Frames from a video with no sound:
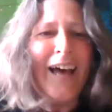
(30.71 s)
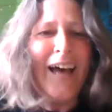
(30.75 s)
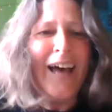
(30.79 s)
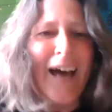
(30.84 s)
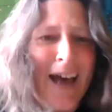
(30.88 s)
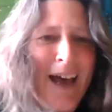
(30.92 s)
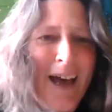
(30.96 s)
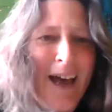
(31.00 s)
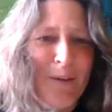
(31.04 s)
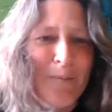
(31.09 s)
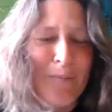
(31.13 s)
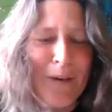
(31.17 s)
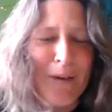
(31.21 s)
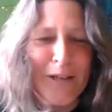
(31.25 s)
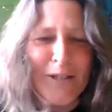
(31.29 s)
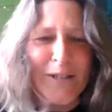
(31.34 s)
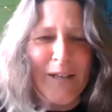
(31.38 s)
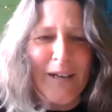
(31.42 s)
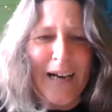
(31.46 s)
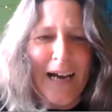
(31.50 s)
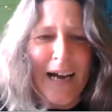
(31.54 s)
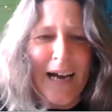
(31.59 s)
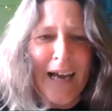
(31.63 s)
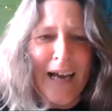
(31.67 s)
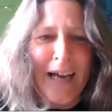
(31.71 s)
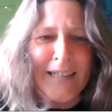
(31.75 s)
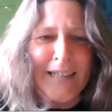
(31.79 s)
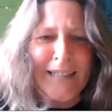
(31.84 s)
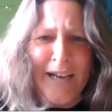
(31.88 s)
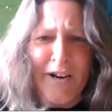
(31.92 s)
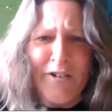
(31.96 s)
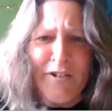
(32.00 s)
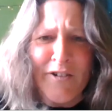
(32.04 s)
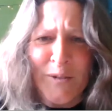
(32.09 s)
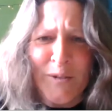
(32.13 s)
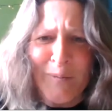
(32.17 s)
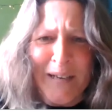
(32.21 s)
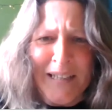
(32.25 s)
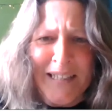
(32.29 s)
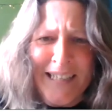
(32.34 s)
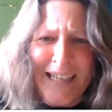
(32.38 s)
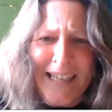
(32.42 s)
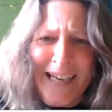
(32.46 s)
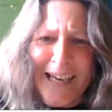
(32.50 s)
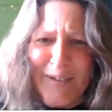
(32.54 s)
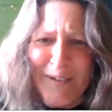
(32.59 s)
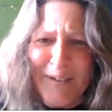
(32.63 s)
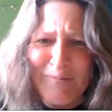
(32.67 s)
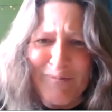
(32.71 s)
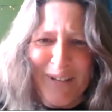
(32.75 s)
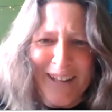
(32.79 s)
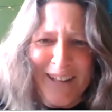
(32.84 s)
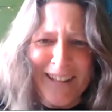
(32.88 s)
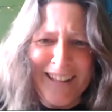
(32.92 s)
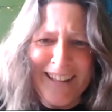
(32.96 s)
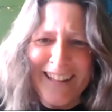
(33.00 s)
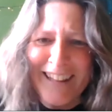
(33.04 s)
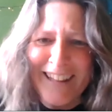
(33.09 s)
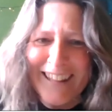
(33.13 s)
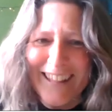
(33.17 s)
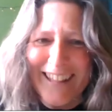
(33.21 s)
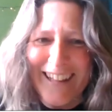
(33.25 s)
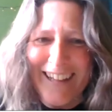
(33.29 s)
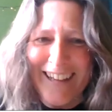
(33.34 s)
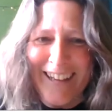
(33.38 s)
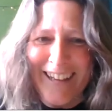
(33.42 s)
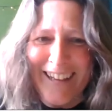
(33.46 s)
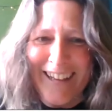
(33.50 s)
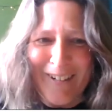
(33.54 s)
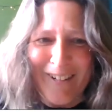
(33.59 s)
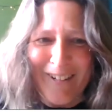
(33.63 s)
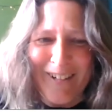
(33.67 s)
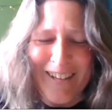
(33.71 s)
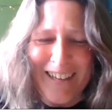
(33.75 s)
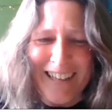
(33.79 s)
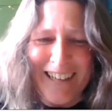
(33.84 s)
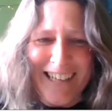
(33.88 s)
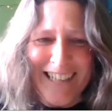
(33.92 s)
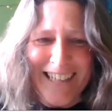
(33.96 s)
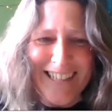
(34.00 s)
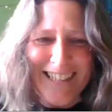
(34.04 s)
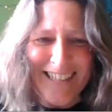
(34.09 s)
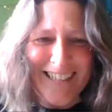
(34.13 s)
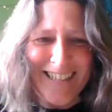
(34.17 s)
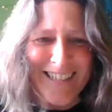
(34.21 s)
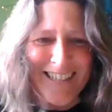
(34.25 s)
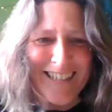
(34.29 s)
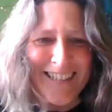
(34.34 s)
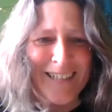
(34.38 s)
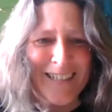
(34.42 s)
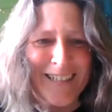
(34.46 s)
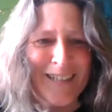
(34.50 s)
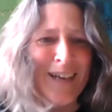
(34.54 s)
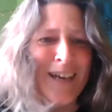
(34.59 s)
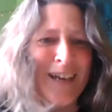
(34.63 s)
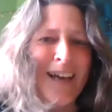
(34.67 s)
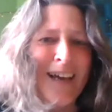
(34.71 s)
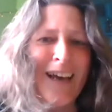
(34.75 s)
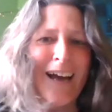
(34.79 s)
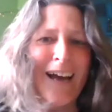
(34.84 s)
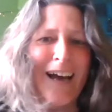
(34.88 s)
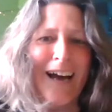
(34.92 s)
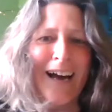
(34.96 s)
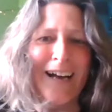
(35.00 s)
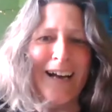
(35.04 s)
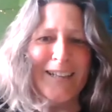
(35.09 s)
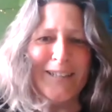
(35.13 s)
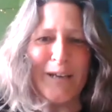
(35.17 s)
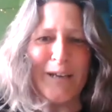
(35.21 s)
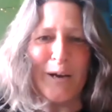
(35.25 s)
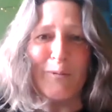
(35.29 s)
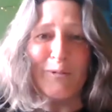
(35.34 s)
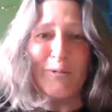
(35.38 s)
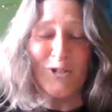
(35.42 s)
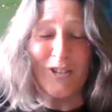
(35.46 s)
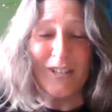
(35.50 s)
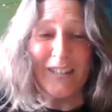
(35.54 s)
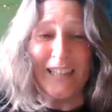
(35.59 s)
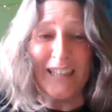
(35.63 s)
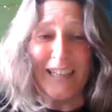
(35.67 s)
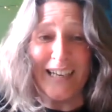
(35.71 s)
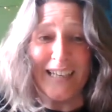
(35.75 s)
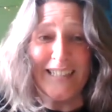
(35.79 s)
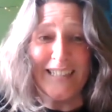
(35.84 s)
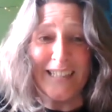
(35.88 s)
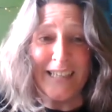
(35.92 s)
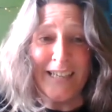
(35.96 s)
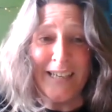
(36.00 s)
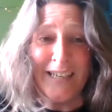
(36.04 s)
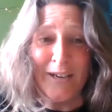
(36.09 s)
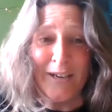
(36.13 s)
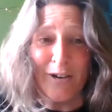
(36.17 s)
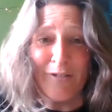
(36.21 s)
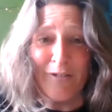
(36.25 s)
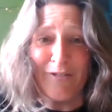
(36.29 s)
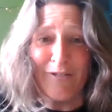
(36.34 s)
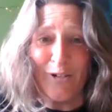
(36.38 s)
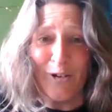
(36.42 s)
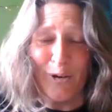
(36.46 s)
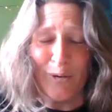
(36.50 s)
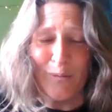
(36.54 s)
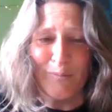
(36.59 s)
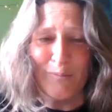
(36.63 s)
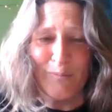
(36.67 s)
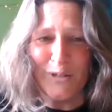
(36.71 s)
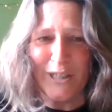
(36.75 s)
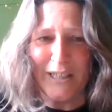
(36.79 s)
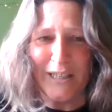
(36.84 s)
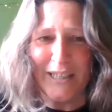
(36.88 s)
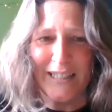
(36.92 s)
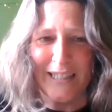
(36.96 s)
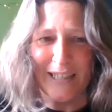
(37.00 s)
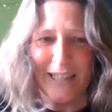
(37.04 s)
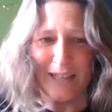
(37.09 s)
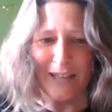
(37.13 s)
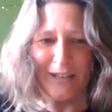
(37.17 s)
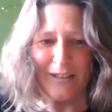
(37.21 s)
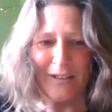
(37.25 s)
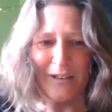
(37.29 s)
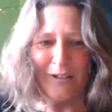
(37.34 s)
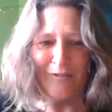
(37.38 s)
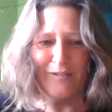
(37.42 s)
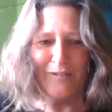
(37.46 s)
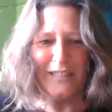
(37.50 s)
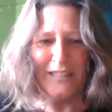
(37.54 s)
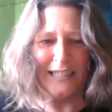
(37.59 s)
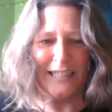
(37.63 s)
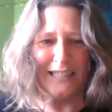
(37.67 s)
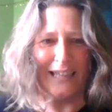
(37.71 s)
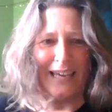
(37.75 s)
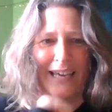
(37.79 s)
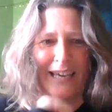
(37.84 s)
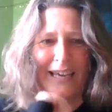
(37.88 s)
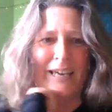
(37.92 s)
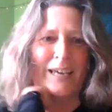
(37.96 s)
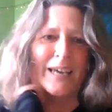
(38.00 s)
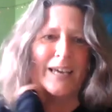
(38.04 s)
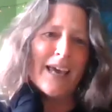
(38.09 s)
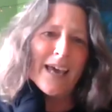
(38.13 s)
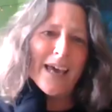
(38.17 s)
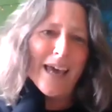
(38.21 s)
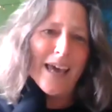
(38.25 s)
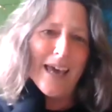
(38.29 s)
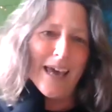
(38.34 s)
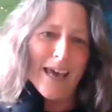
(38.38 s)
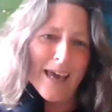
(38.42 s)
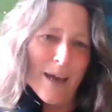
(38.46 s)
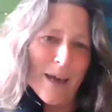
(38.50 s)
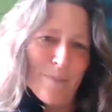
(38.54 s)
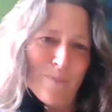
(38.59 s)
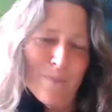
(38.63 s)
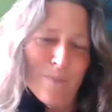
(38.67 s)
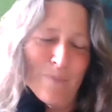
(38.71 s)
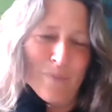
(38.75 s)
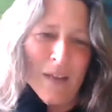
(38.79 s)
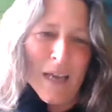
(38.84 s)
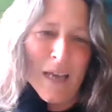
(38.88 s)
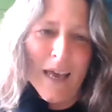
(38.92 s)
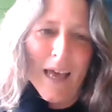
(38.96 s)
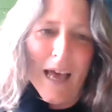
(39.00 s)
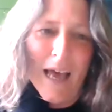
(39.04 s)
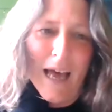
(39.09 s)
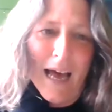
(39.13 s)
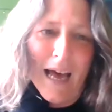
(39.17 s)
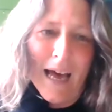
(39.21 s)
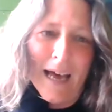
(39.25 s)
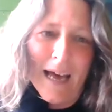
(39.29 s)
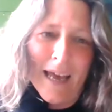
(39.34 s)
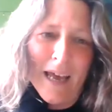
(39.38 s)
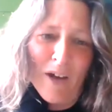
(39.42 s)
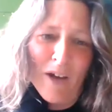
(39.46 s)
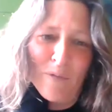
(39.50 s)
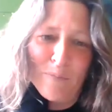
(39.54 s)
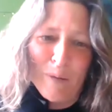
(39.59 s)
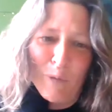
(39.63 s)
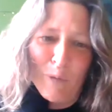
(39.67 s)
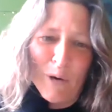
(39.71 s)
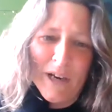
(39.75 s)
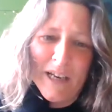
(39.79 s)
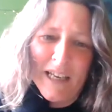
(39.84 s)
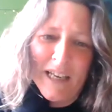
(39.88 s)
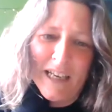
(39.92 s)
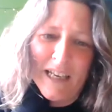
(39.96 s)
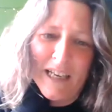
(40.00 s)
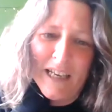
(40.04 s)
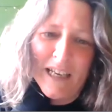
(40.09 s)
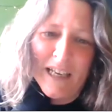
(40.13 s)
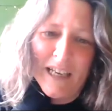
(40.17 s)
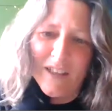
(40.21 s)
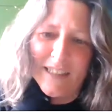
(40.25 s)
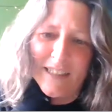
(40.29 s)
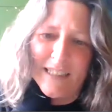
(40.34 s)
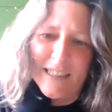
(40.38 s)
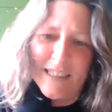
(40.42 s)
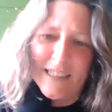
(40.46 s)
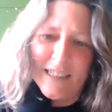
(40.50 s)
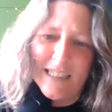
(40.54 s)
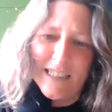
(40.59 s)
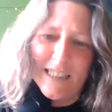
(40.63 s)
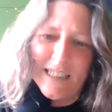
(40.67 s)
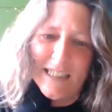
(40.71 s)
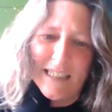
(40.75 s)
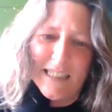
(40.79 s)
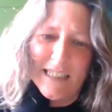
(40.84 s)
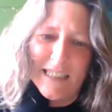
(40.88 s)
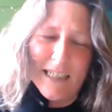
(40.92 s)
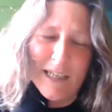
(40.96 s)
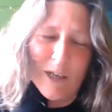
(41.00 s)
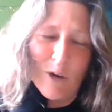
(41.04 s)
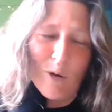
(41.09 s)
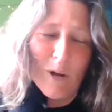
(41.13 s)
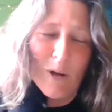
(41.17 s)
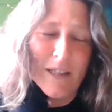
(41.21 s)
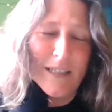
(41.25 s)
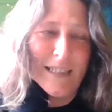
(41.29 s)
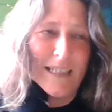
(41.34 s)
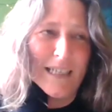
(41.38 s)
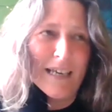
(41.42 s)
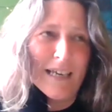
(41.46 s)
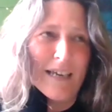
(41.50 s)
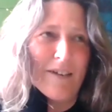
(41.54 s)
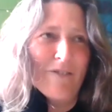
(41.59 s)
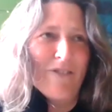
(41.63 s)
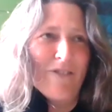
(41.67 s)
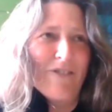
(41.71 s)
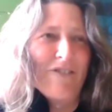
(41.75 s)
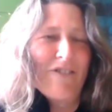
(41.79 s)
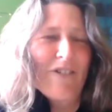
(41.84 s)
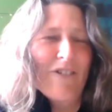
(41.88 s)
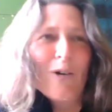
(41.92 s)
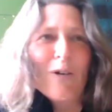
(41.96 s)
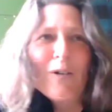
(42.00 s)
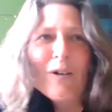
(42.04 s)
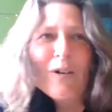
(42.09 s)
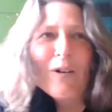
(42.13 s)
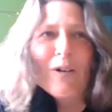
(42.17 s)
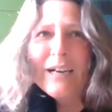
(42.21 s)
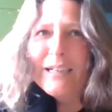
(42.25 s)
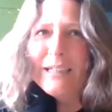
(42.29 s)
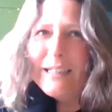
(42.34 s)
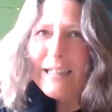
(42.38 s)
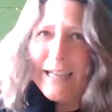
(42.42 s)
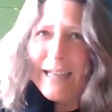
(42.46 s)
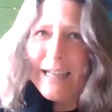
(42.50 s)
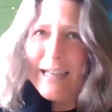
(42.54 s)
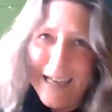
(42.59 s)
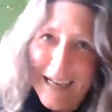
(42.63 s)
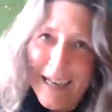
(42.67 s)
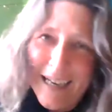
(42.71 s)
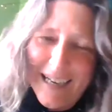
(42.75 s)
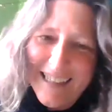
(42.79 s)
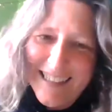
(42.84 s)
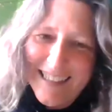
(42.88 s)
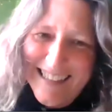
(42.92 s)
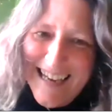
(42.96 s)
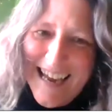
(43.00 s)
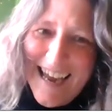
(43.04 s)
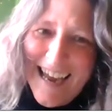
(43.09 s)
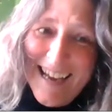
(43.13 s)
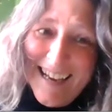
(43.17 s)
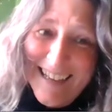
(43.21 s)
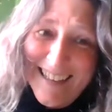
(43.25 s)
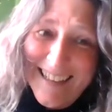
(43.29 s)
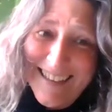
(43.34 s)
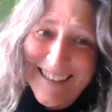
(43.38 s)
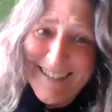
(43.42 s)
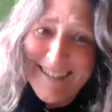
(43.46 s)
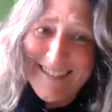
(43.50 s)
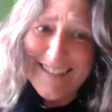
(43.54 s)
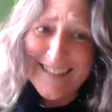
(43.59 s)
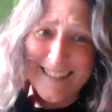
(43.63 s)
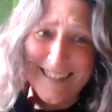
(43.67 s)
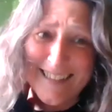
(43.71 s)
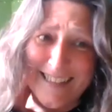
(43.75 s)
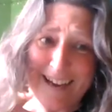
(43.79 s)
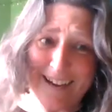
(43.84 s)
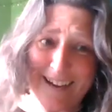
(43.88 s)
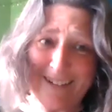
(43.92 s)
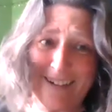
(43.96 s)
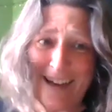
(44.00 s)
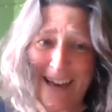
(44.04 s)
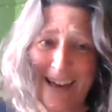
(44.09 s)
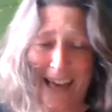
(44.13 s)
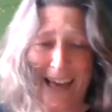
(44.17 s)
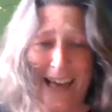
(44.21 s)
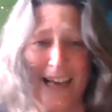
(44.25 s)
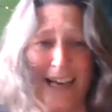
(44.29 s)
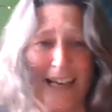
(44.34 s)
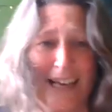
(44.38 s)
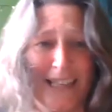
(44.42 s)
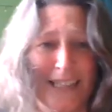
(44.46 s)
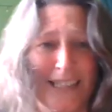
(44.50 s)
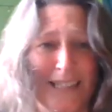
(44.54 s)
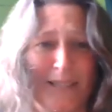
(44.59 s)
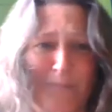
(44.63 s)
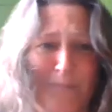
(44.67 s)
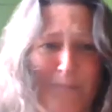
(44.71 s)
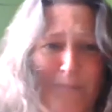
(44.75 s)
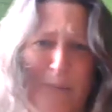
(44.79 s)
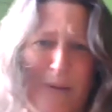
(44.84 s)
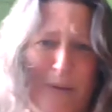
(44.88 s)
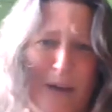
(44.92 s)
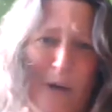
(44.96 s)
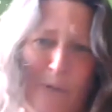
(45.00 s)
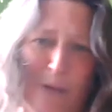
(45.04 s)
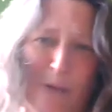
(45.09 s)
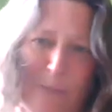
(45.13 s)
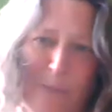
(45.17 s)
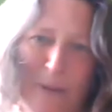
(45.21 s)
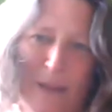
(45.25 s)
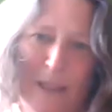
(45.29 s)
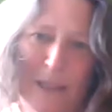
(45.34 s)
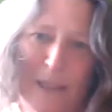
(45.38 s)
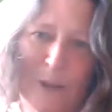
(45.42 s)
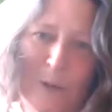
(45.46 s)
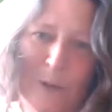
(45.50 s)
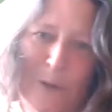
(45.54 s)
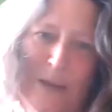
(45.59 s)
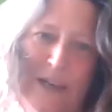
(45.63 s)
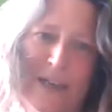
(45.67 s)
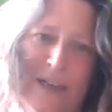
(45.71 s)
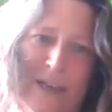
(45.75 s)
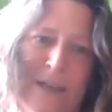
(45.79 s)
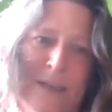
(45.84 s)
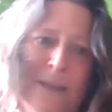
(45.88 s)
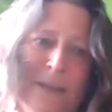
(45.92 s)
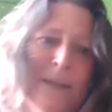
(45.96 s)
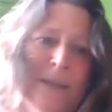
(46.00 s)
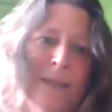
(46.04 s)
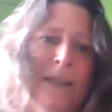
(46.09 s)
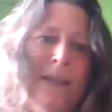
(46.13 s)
Um, so I served my time with the organisation and it was really nice to hear from Jason recently. Um, I have been working in the field of digital inequality for uh, ten years now, I guess, maybe a wee bit longer.